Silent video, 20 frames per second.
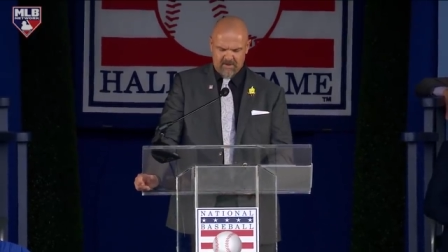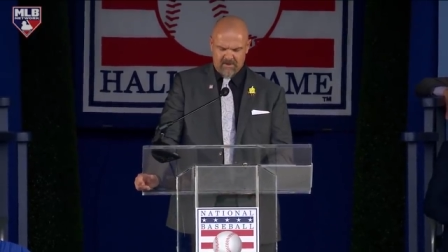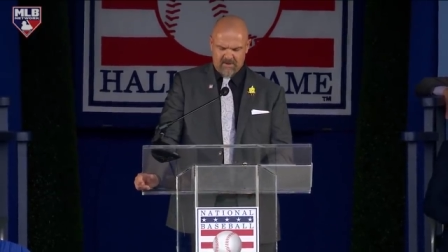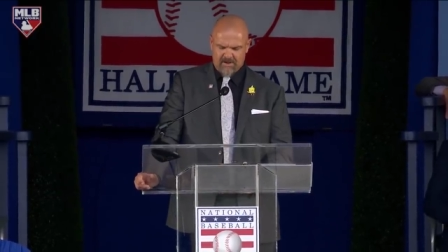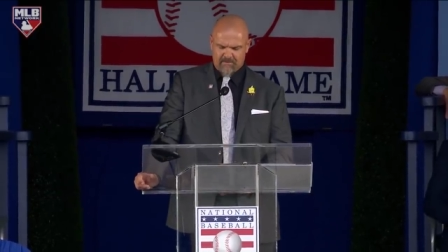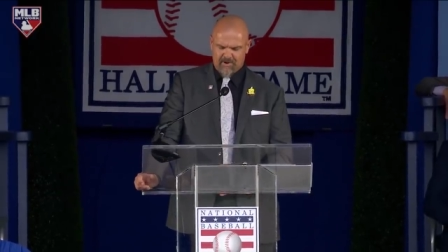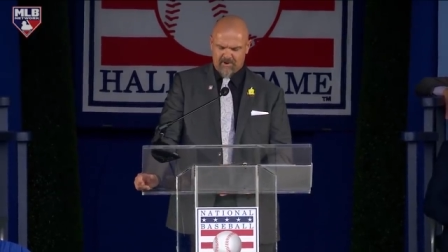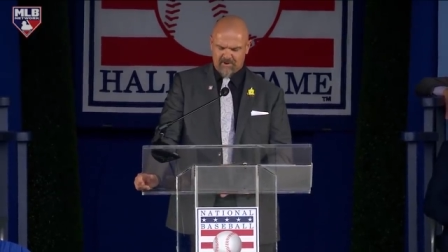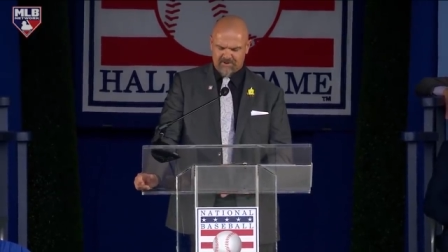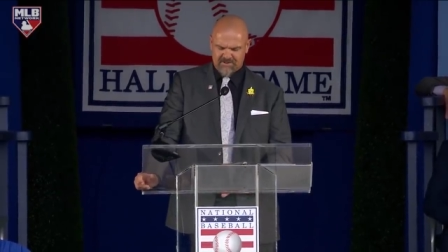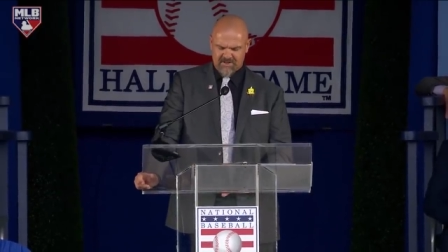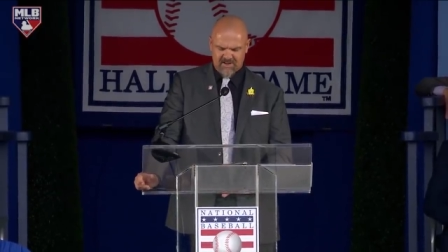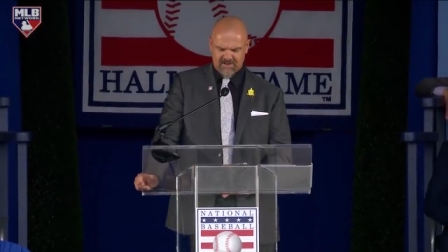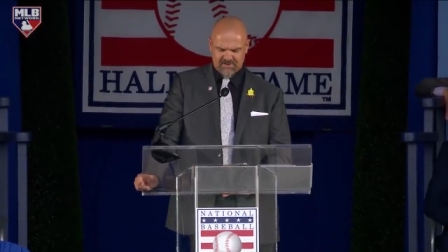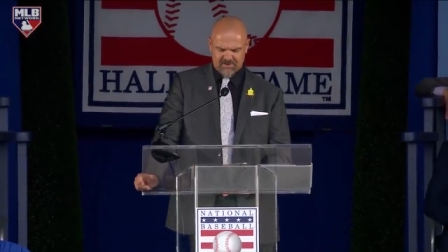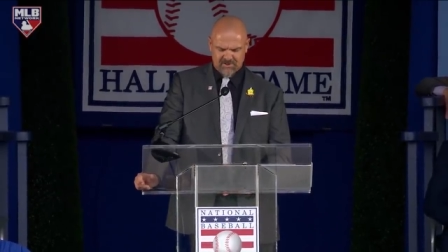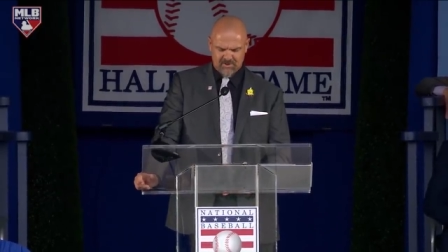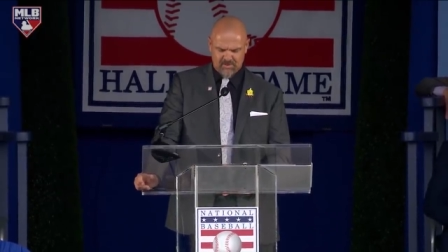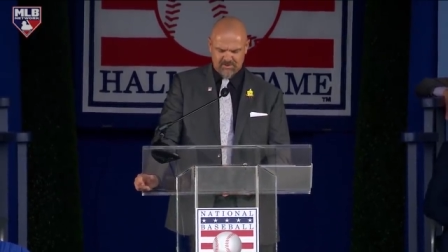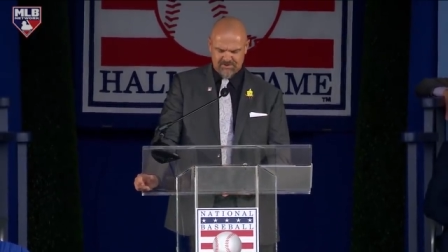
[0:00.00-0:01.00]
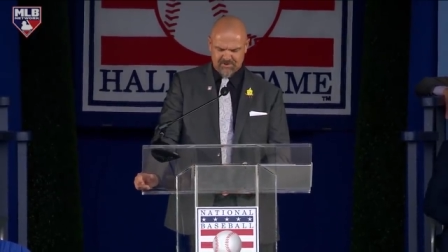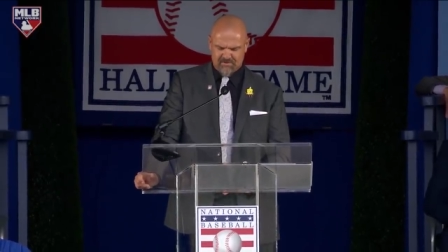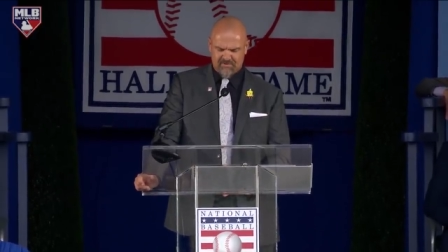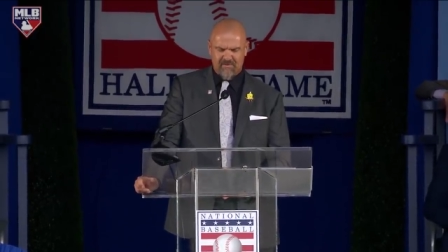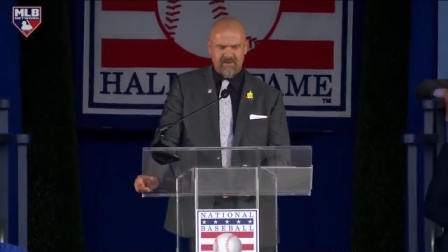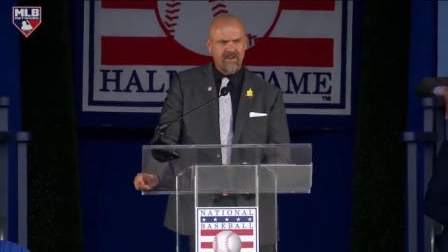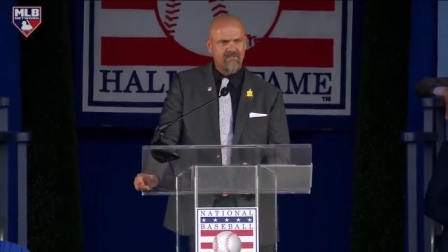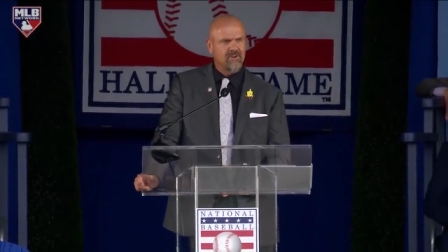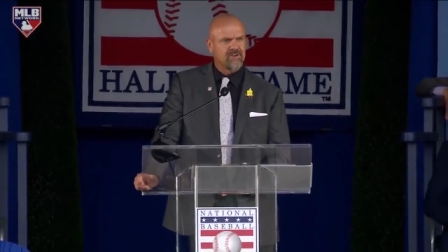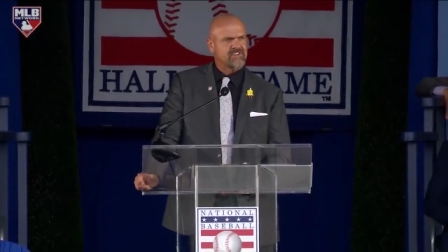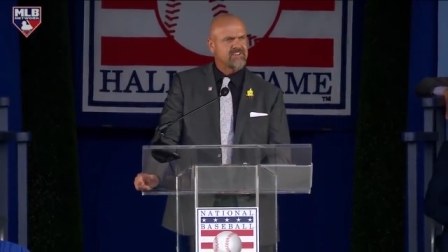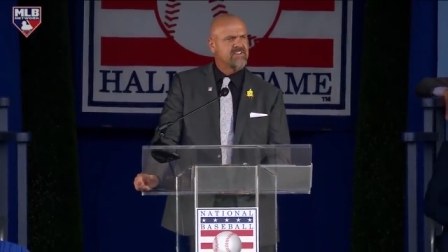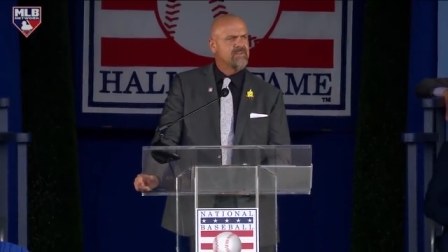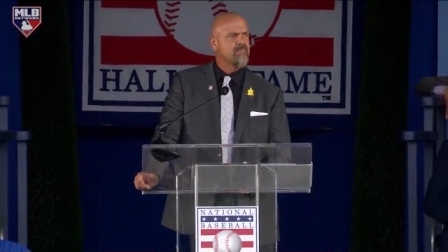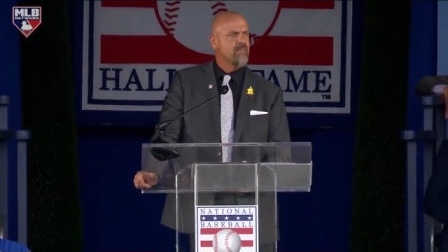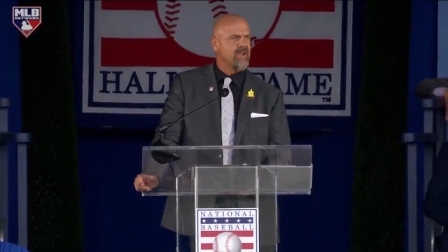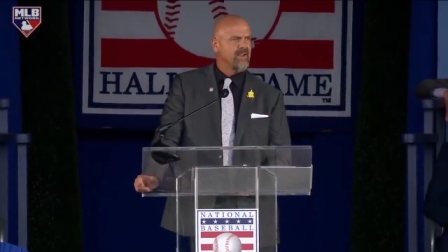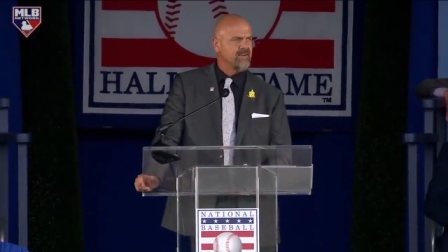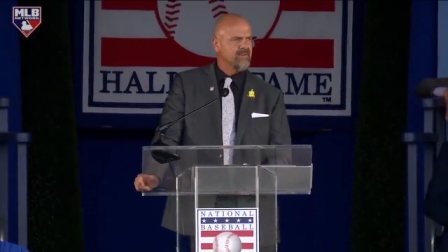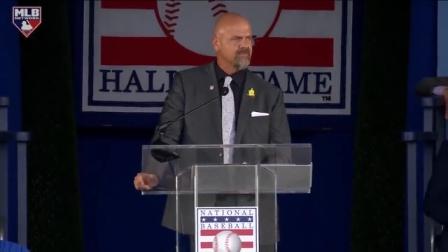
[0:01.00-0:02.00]
I'm always asked who was your favorite
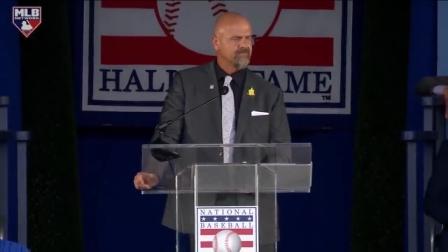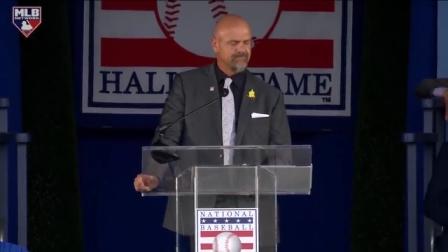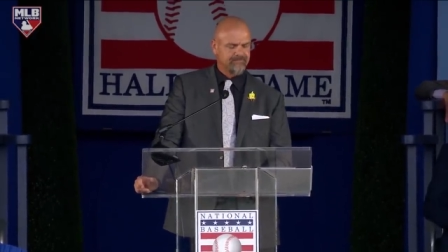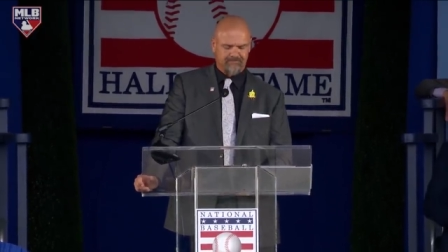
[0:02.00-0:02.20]
teammate.